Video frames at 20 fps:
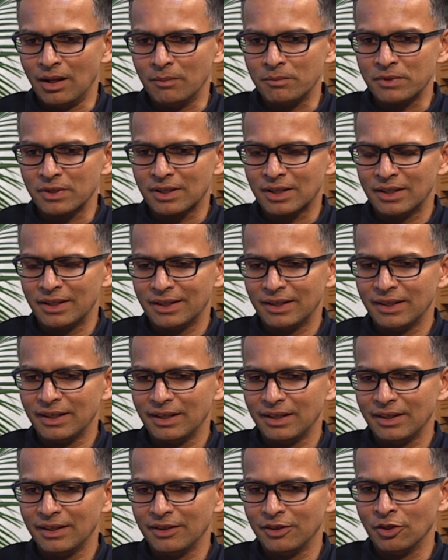
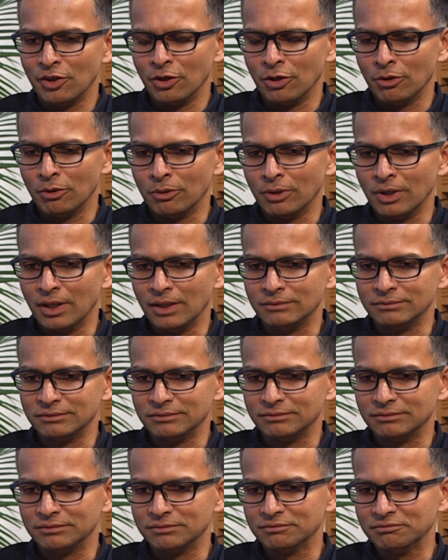clearly,
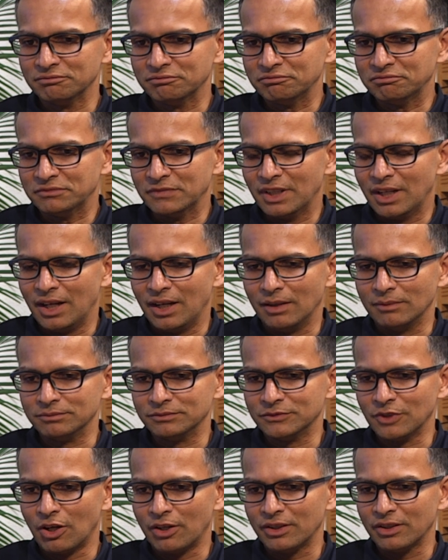
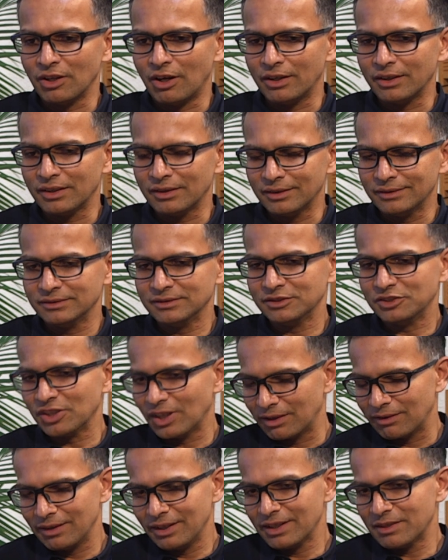not
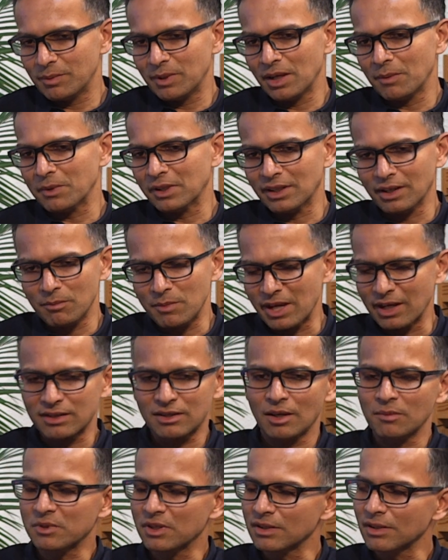generally speaking, I mean, there'll be
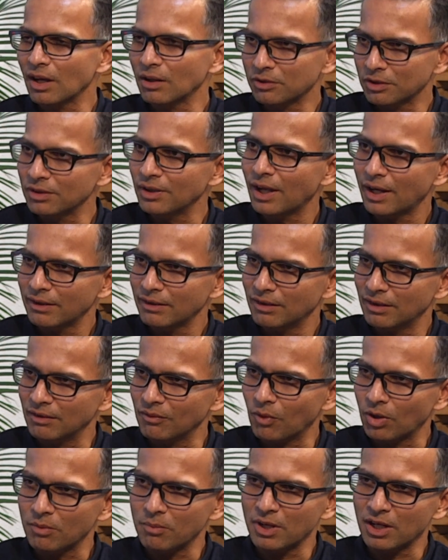exceptions out to that and
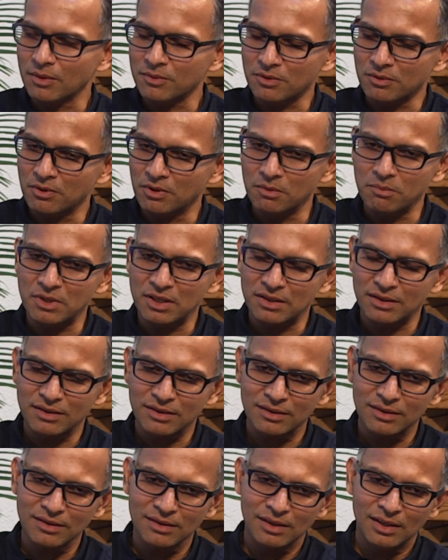what becomes good
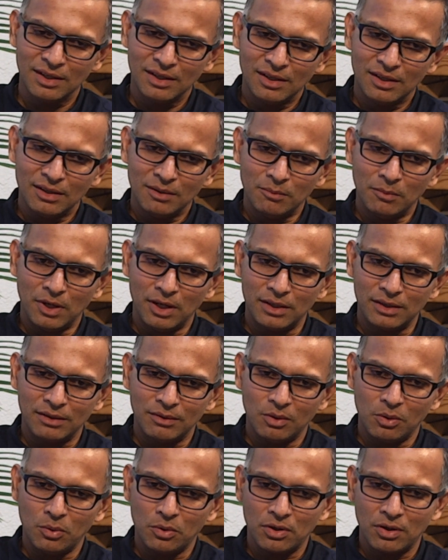businesses, but
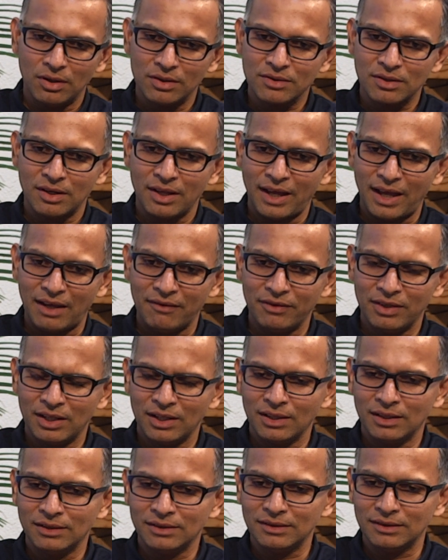overall, sort of
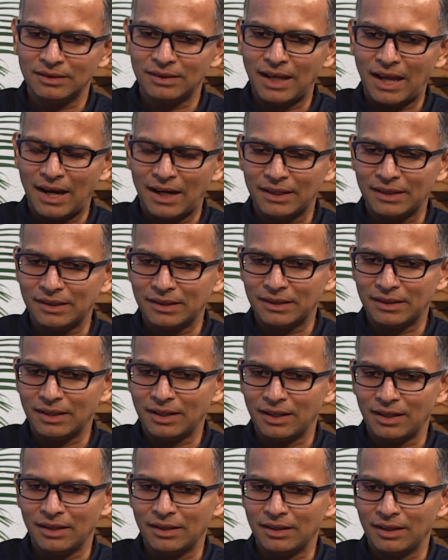having that
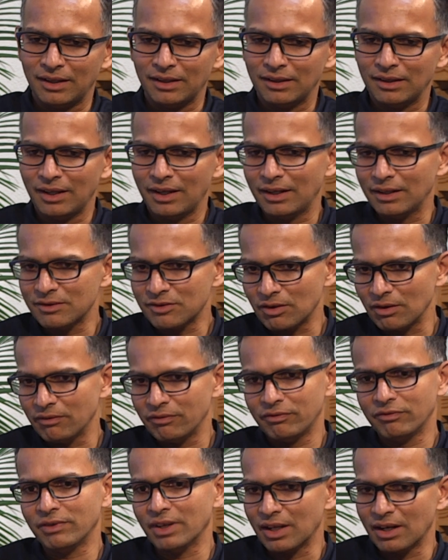and then sort of
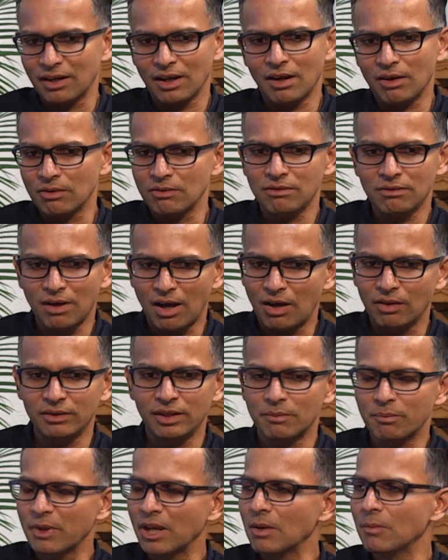figuring out how
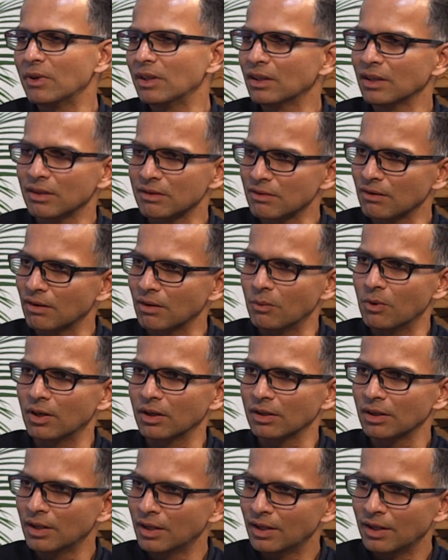that payment thing is going to work.
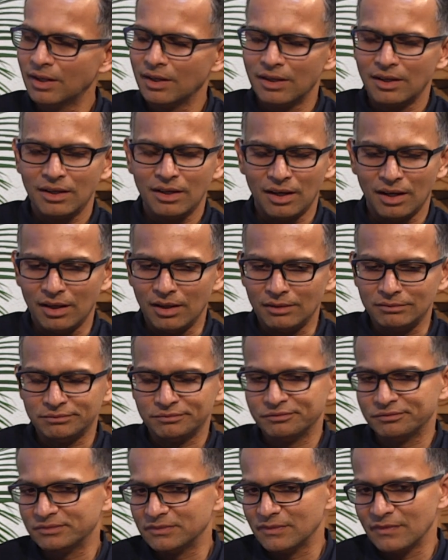
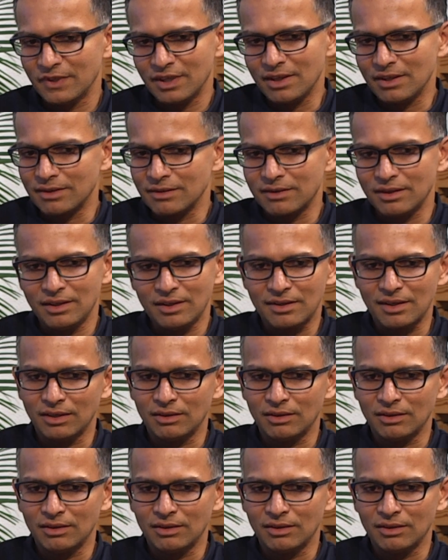Is at the